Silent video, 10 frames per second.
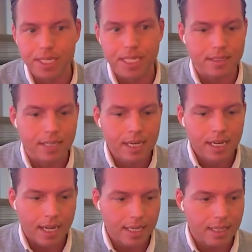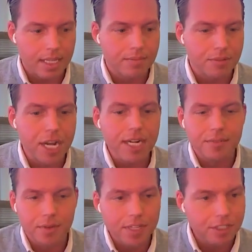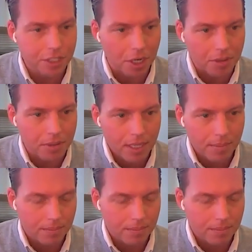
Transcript: Because I think the objective of this show,